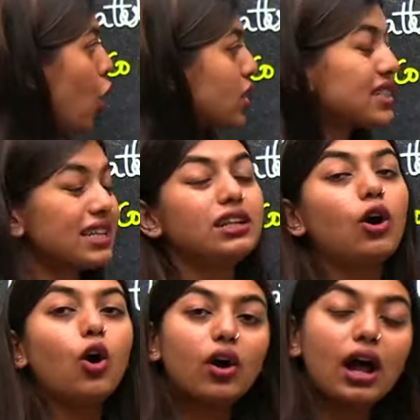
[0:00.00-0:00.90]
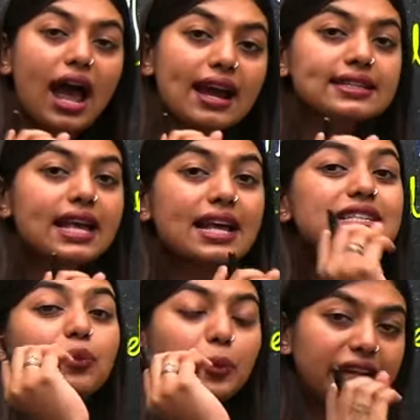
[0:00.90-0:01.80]
auxin acts as
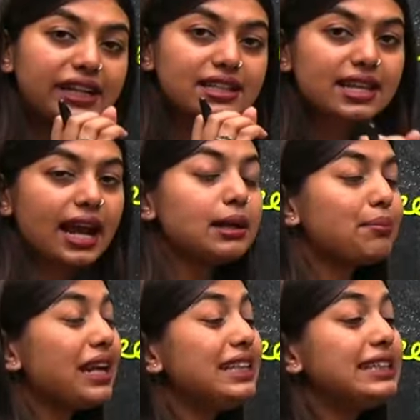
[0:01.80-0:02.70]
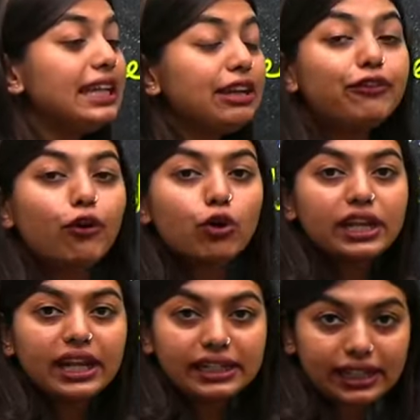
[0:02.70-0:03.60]
a weedicide by
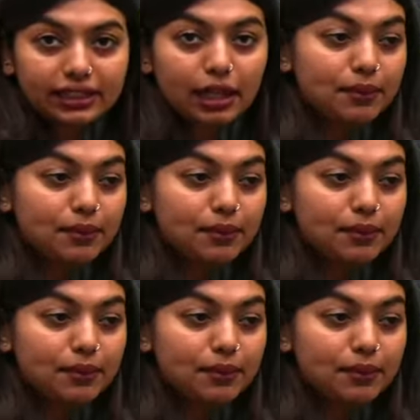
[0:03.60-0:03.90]
defoliating.